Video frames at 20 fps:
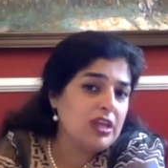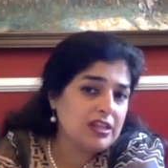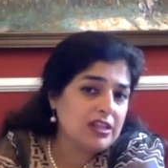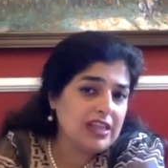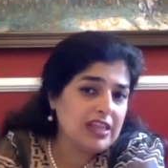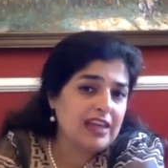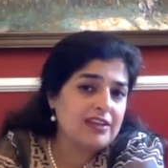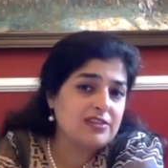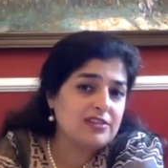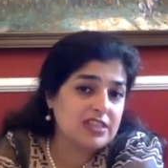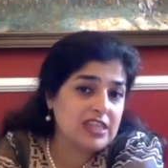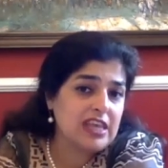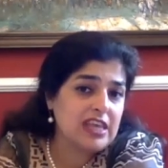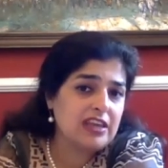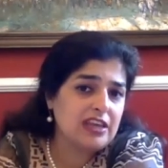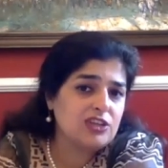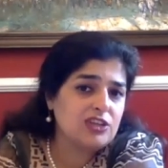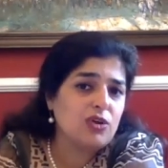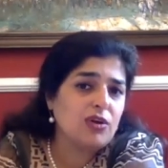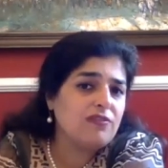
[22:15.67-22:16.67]
that seeing
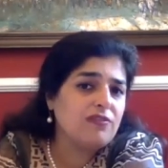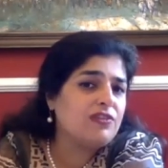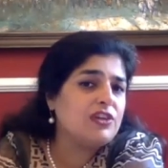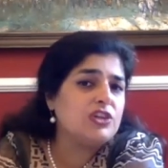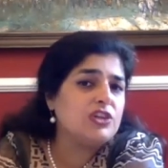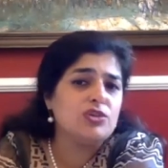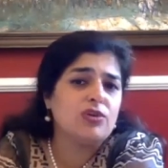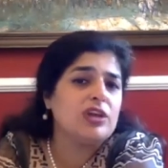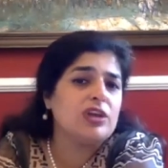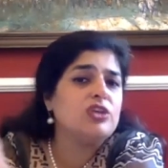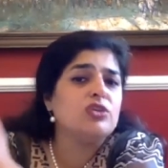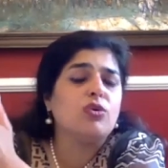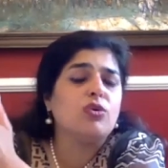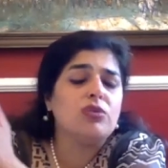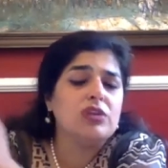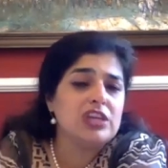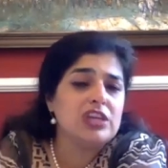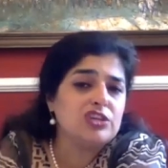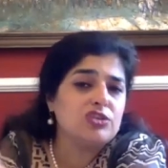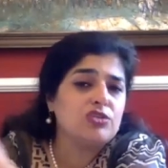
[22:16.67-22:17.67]
it on video and you don't
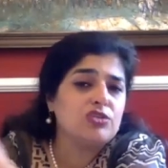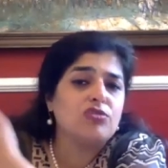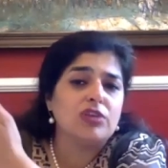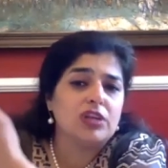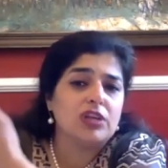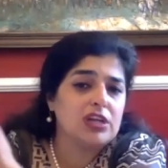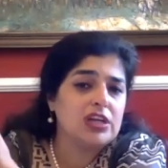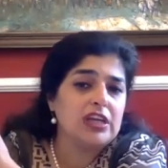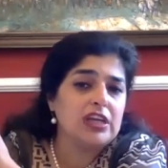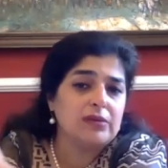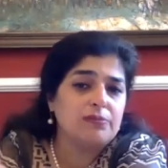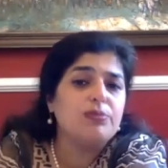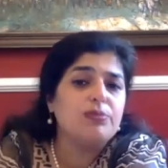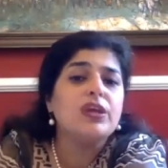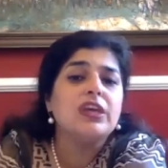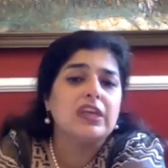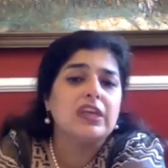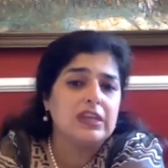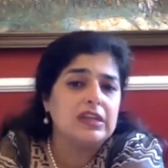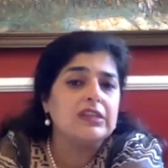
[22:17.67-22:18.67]
need to really
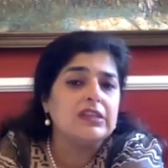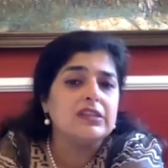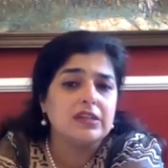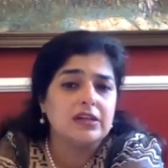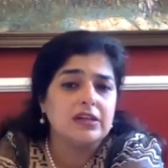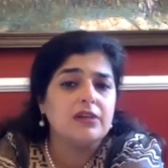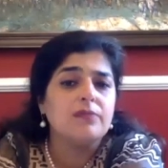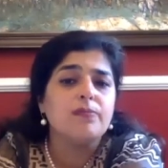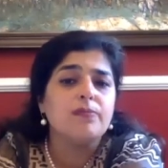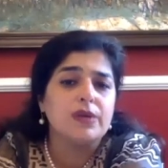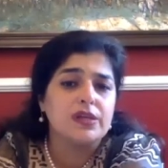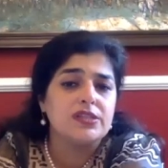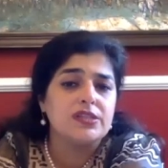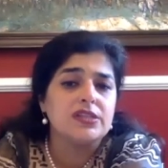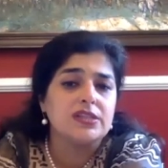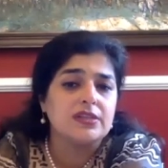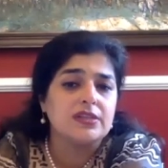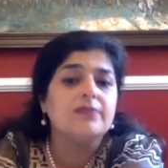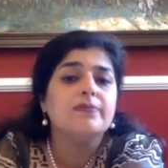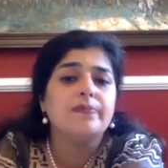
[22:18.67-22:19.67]
bring in a third
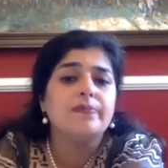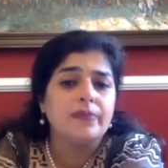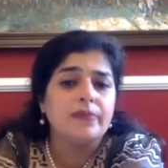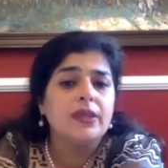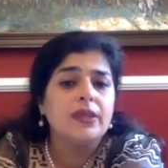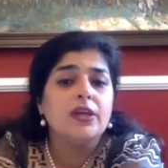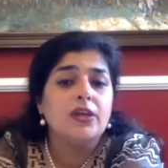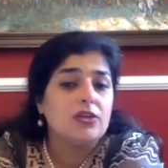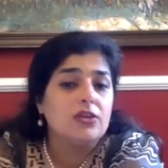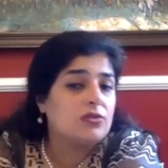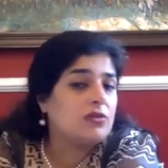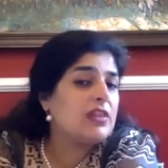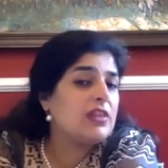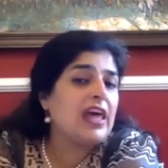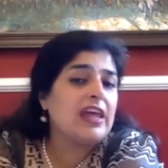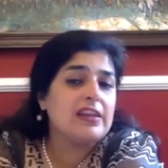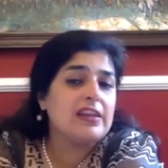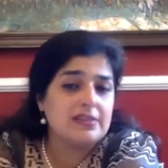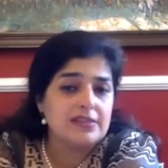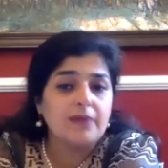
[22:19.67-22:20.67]
person. So
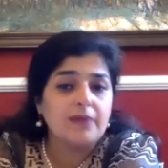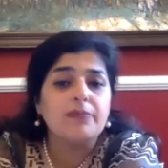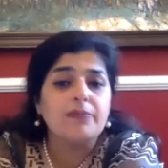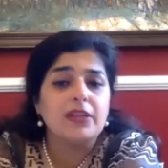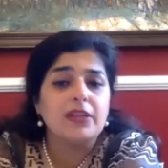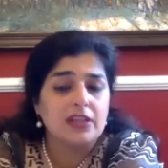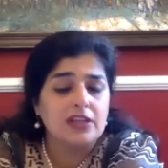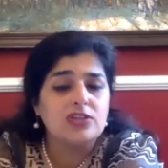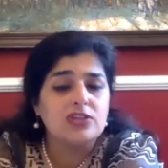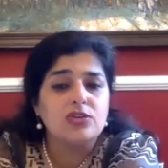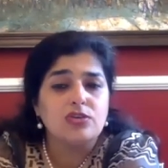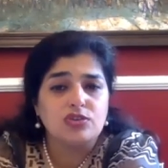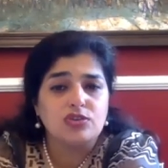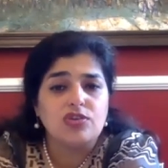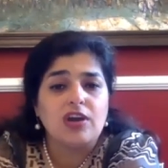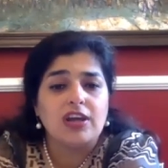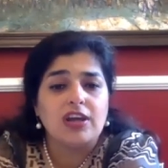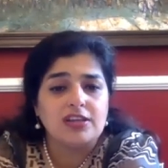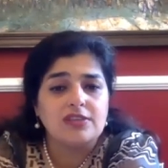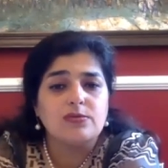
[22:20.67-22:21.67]
that is something that you could
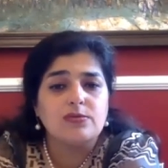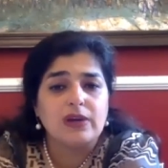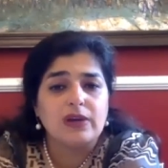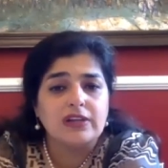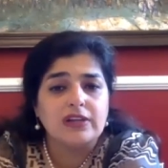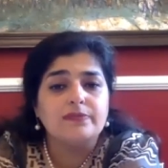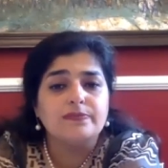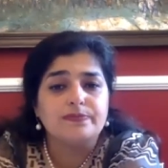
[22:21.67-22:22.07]
try as well